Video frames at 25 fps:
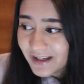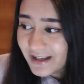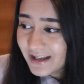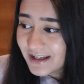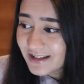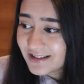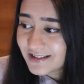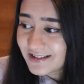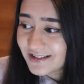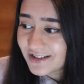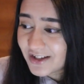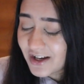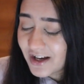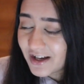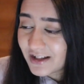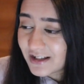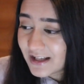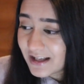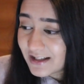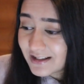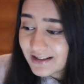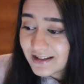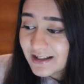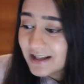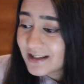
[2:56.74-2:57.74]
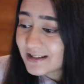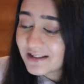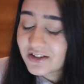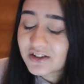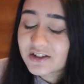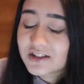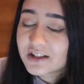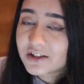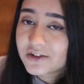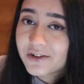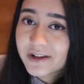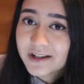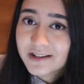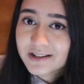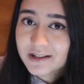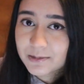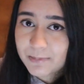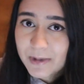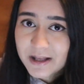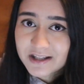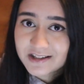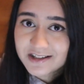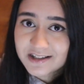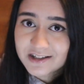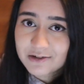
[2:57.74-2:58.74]
it's still
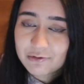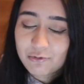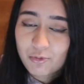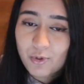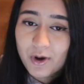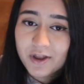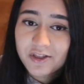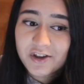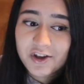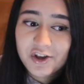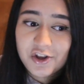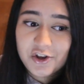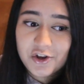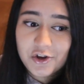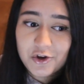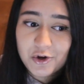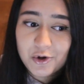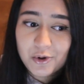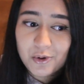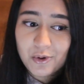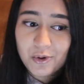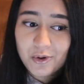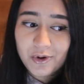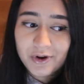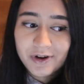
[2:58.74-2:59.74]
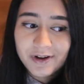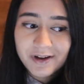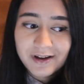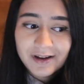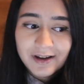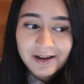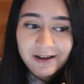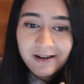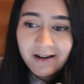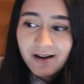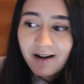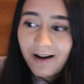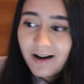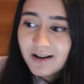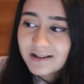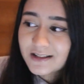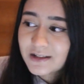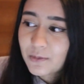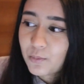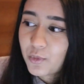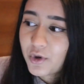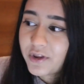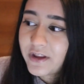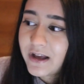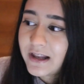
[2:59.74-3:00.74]
expensive whether you are
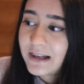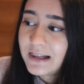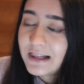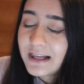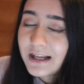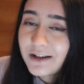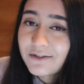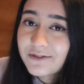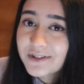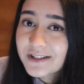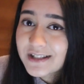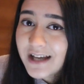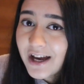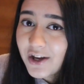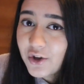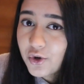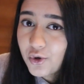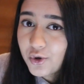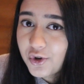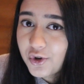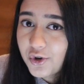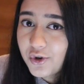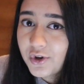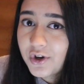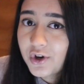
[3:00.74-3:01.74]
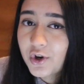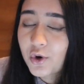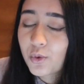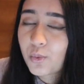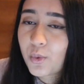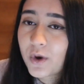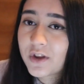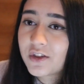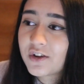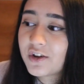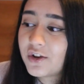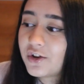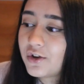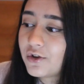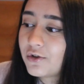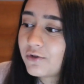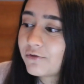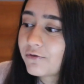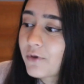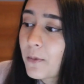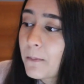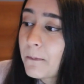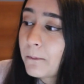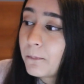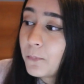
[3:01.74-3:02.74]
someone that lives at uni or whether
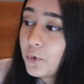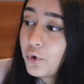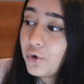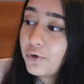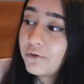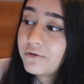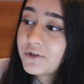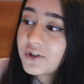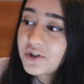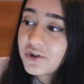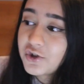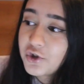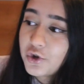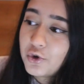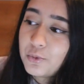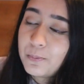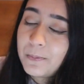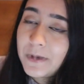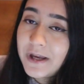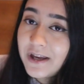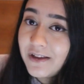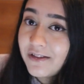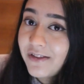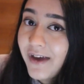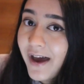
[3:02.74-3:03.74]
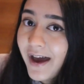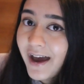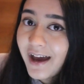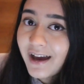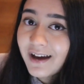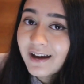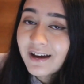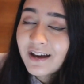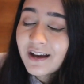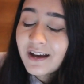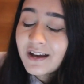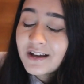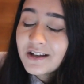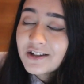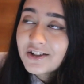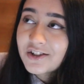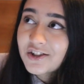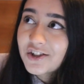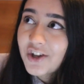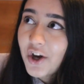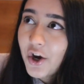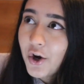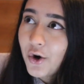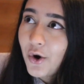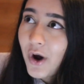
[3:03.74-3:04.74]
you've moved to be there.
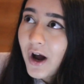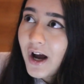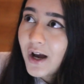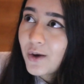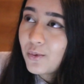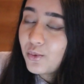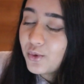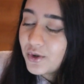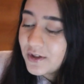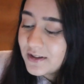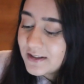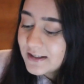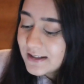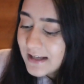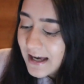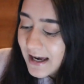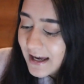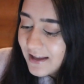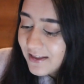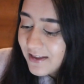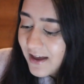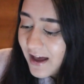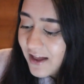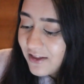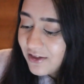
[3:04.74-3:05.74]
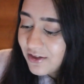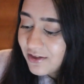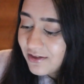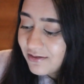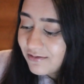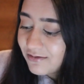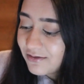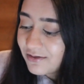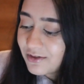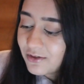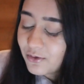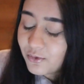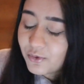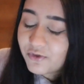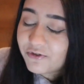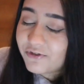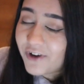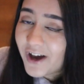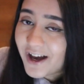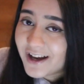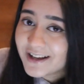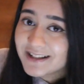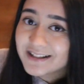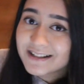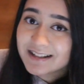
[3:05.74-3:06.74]
So I would say that the
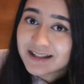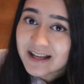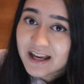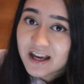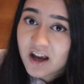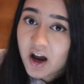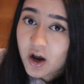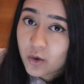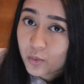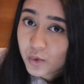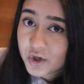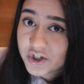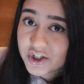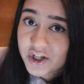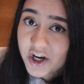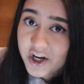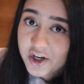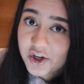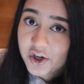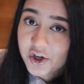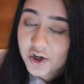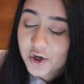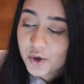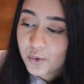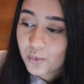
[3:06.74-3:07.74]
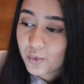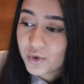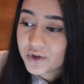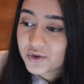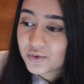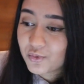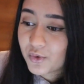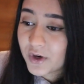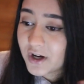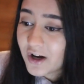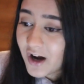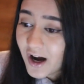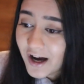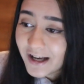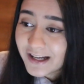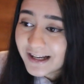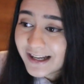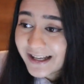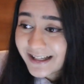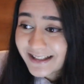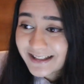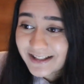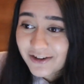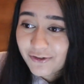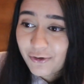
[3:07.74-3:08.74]
first thing I wish I knew was,
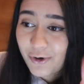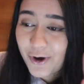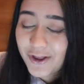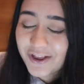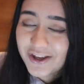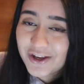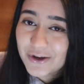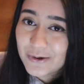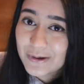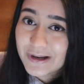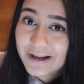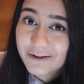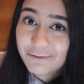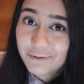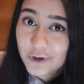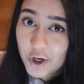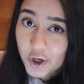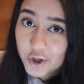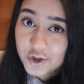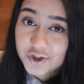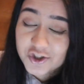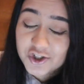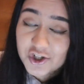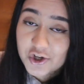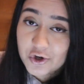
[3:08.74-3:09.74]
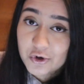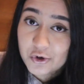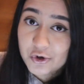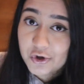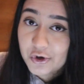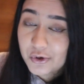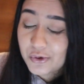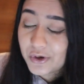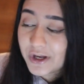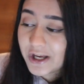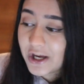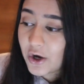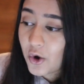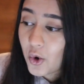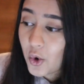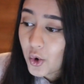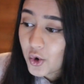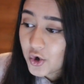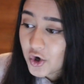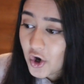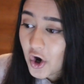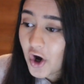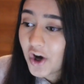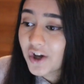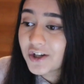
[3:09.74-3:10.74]
regardless of whether you live close to your uni or
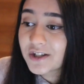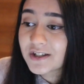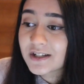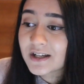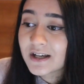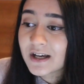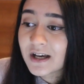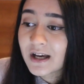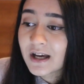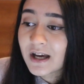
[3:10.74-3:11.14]
not,